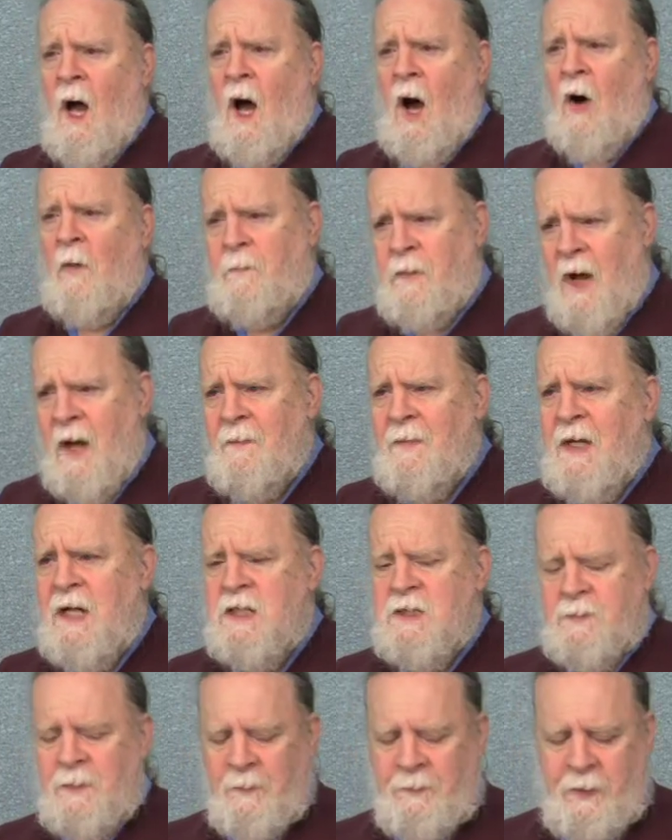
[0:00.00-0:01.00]
Obama
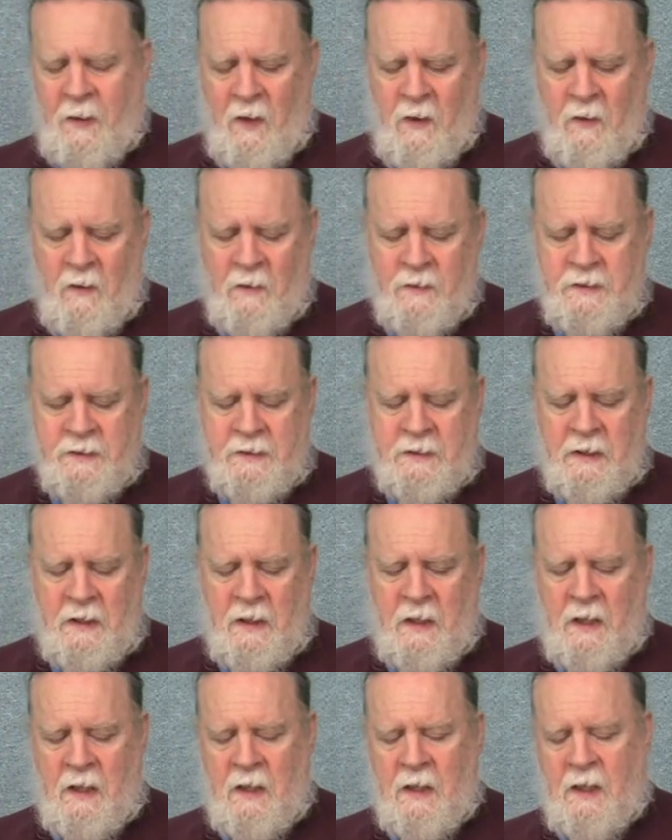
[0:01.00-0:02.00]
has proposed
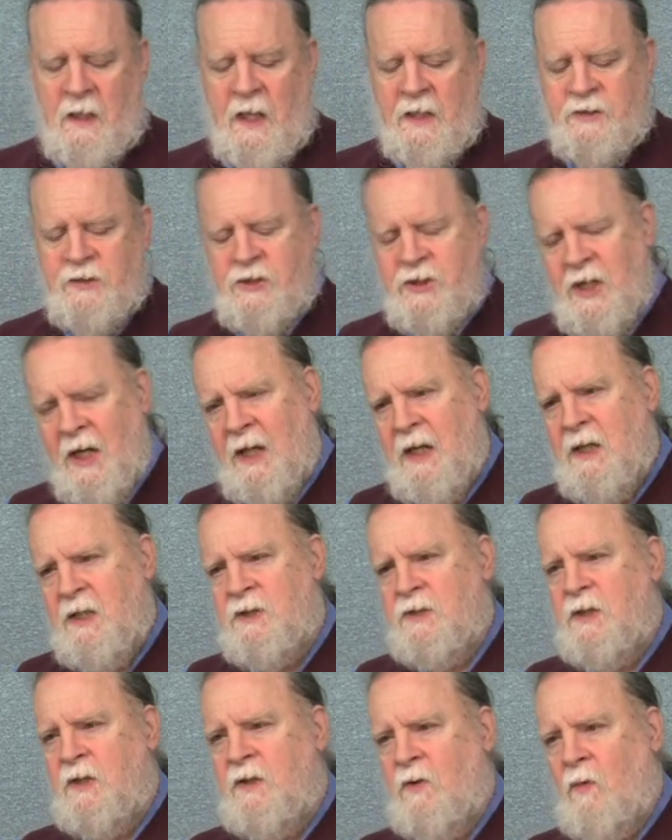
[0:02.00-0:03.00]
uh, a
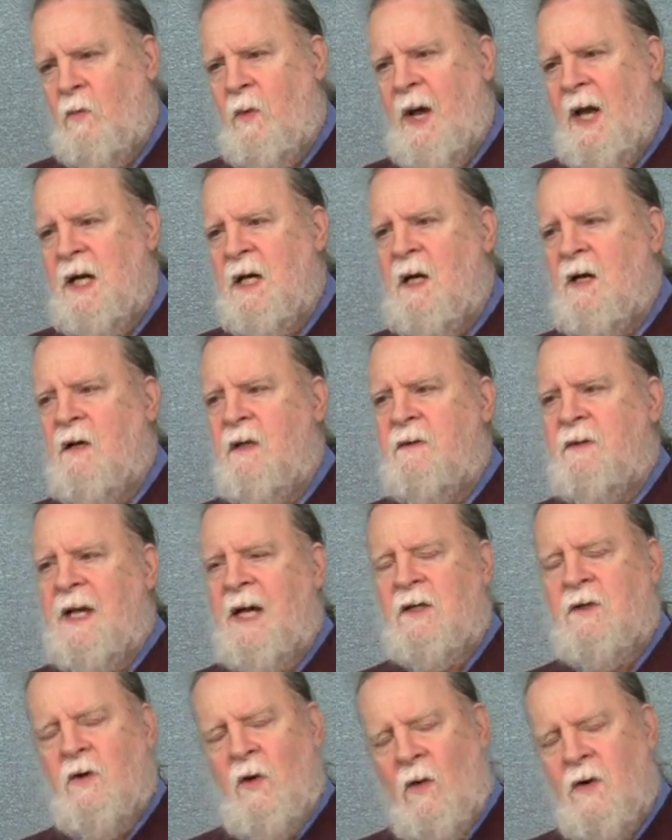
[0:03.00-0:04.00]
change in the way uh,
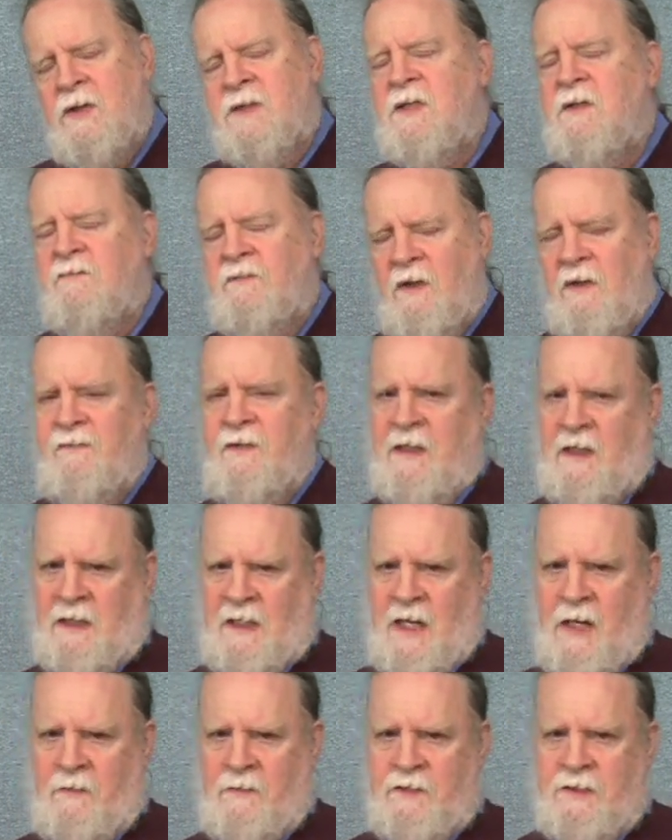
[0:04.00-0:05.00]
that cost of living
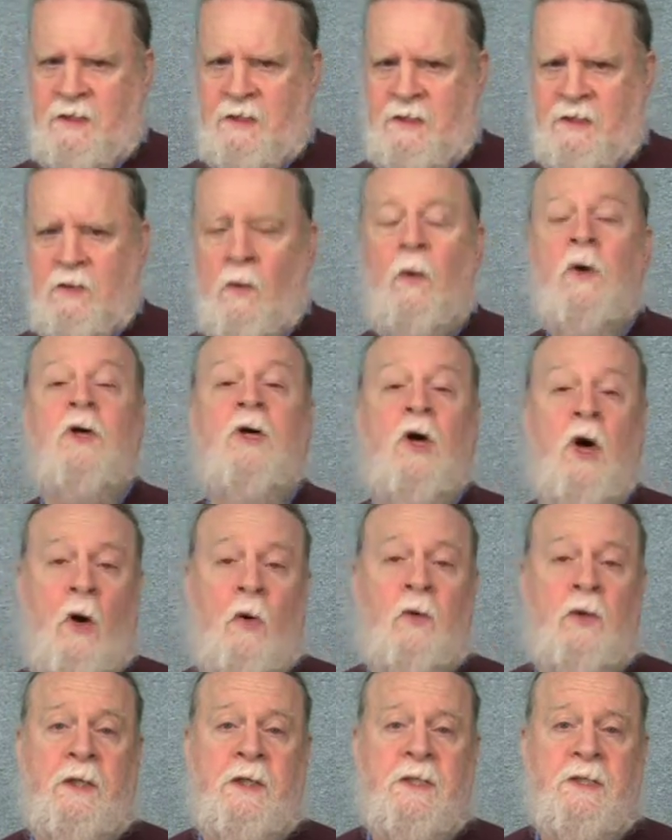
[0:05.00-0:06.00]
allowances, or
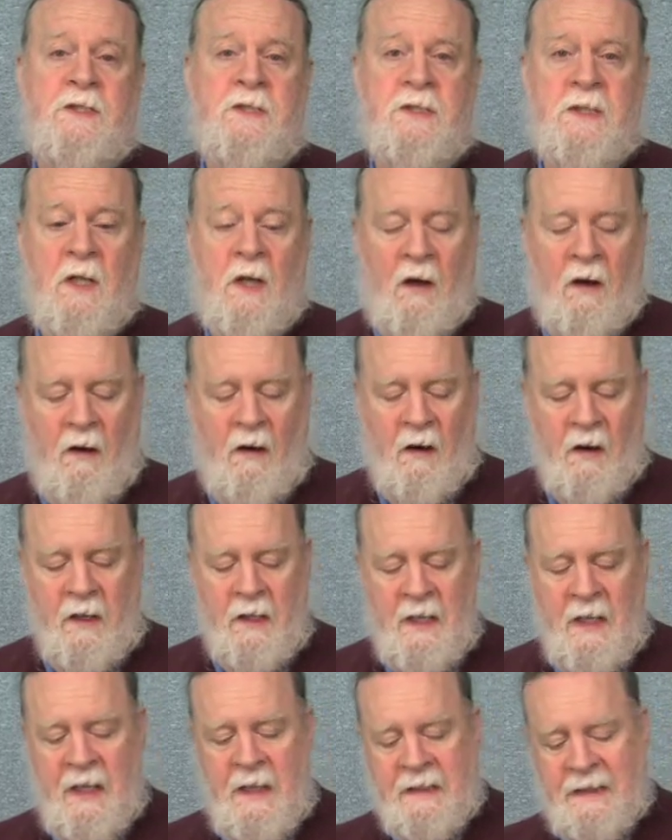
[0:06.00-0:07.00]
COLAs, are
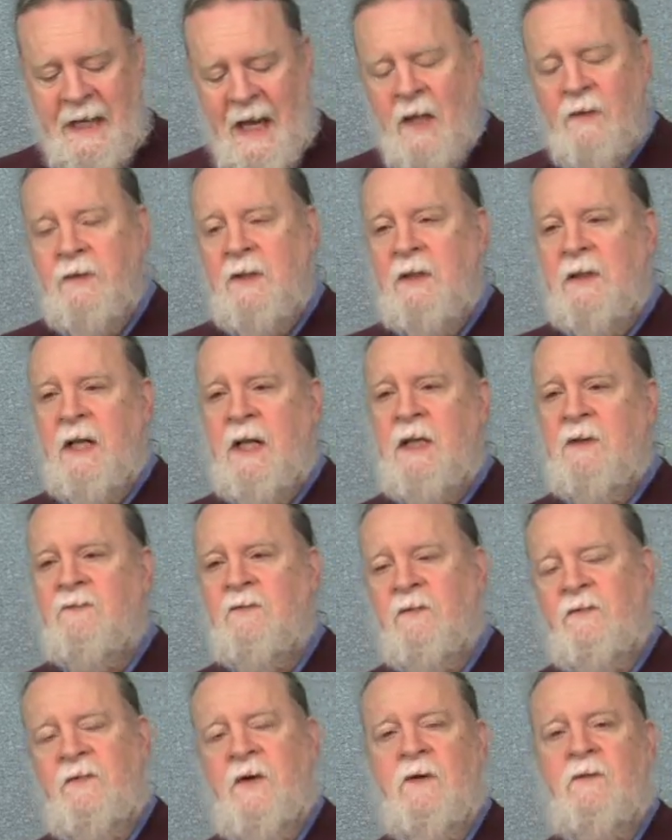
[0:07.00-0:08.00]
calculated
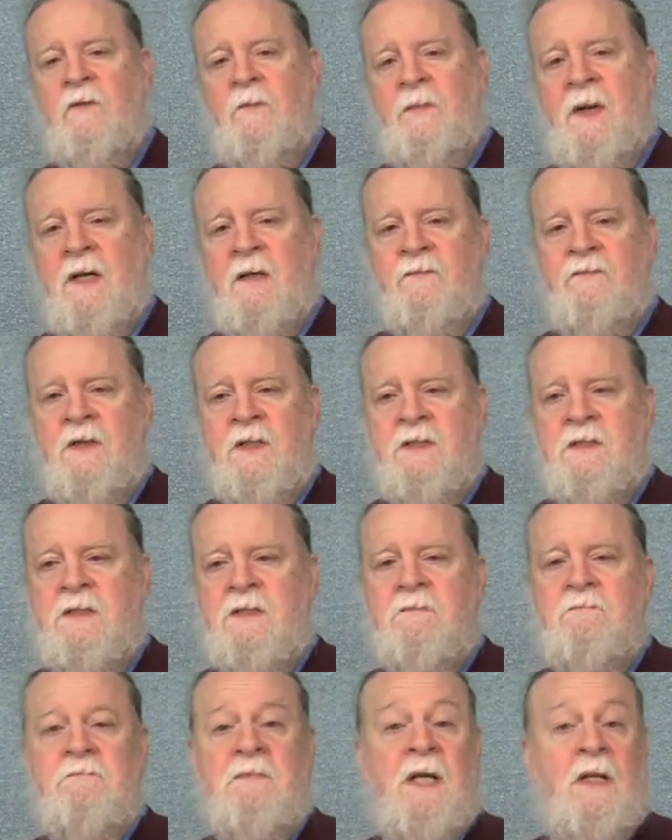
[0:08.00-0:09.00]
for federal
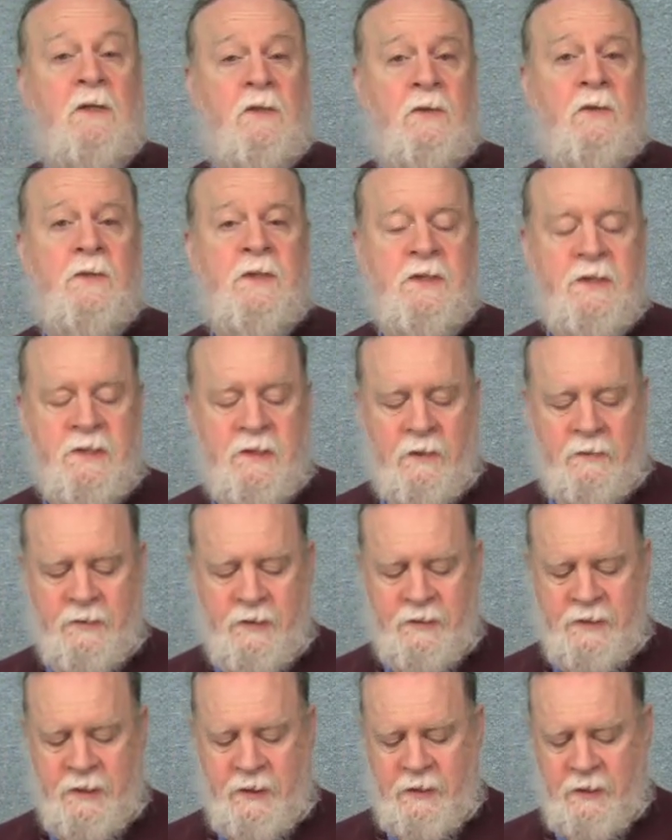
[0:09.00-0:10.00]
benefits, including
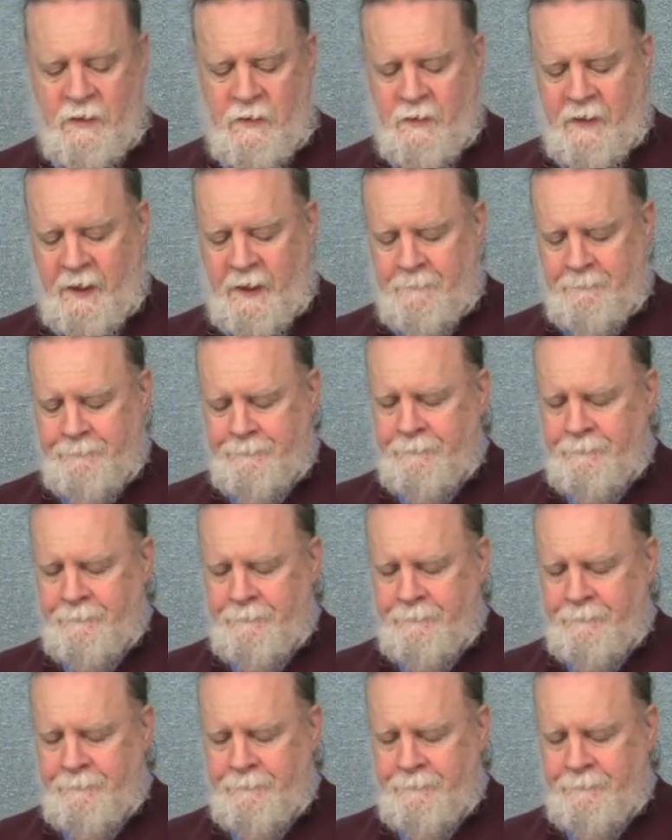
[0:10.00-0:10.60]
Social Security.